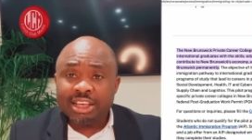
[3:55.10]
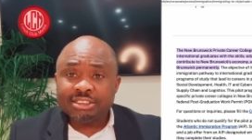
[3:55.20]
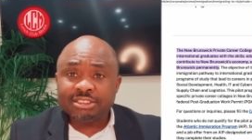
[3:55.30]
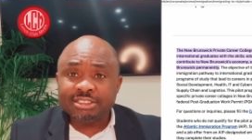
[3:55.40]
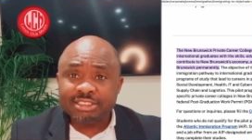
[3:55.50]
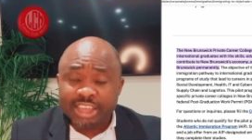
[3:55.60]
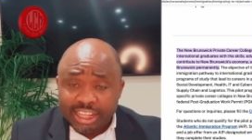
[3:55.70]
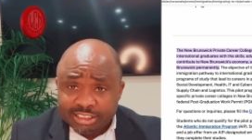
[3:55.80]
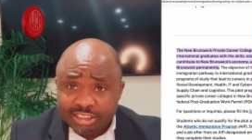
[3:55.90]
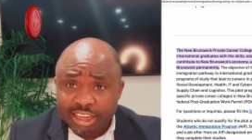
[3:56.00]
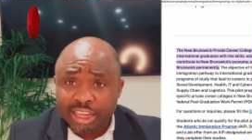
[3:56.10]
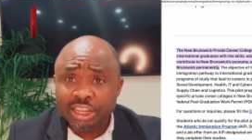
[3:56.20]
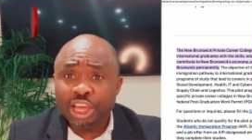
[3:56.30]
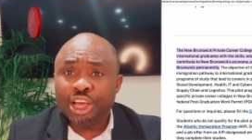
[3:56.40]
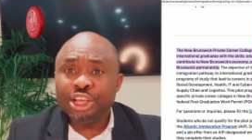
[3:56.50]

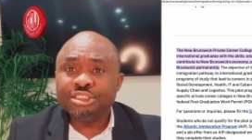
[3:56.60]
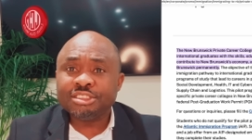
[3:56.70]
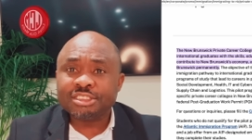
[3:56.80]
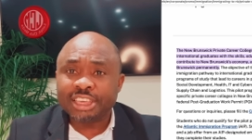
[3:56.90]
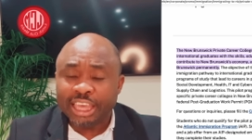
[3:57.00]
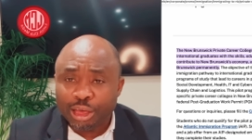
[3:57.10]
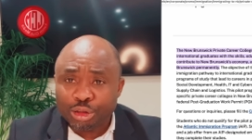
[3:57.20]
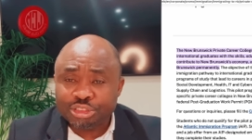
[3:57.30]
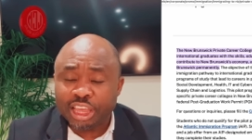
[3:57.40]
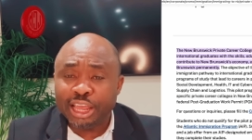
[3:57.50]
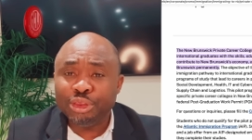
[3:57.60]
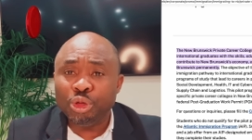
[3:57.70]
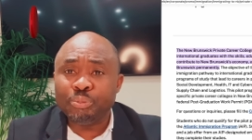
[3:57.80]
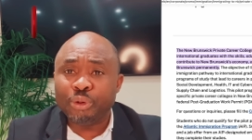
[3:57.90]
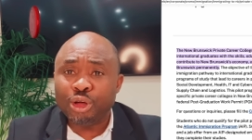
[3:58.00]
certain skills in
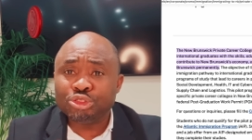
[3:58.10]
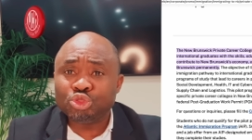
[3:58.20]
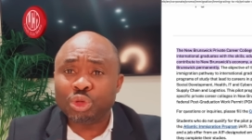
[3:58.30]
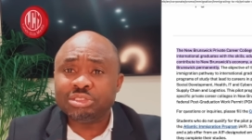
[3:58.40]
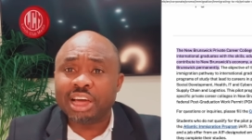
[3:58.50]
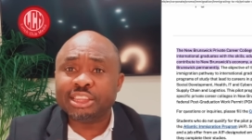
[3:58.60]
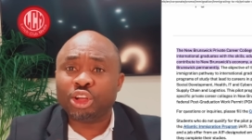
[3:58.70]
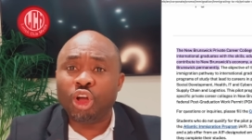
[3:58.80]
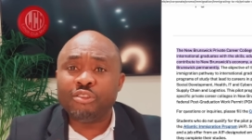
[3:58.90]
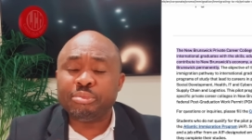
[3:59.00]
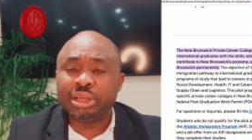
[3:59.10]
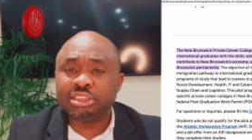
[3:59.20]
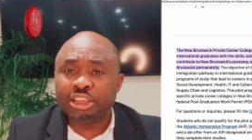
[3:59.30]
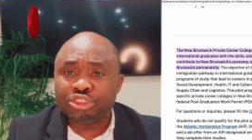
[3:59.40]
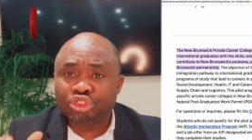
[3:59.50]
New Brunswick that the government
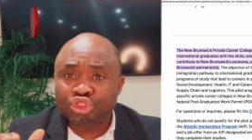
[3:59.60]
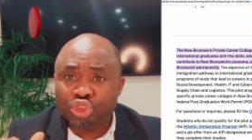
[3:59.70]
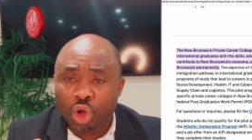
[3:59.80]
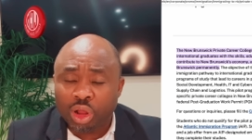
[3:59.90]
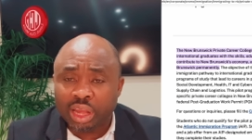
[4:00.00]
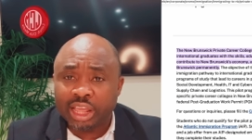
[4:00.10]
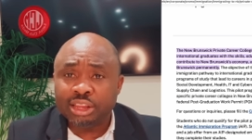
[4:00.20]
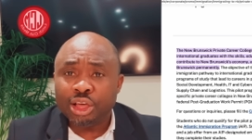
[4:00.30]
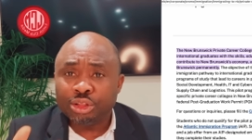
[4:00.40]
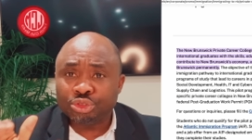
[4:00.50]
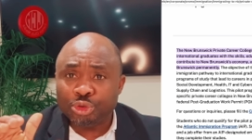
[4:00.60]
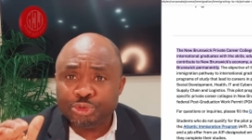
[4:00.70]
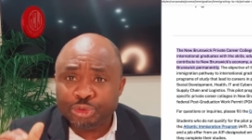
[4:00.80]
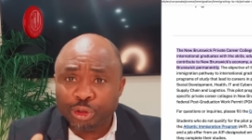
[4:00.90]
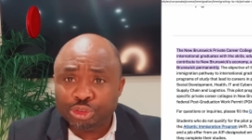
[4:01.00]
is struggling to
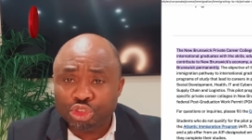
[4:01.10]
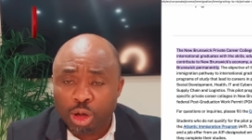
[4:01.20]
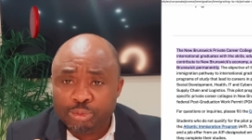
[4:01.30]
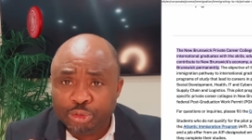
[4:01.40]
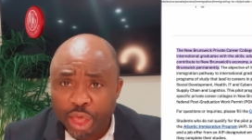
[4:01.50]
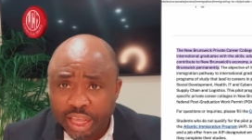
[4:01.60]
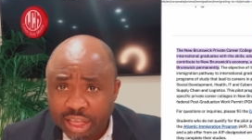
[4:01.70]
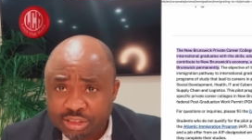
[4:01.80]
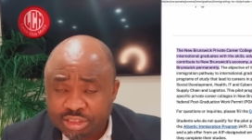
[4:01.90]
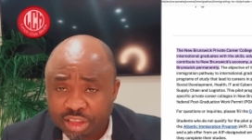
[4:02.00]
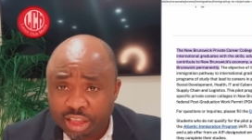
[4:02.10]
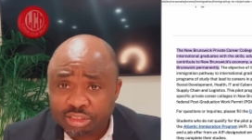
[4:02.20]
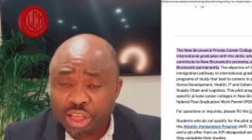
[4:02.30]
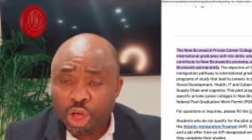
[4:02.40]
fill job vacancies,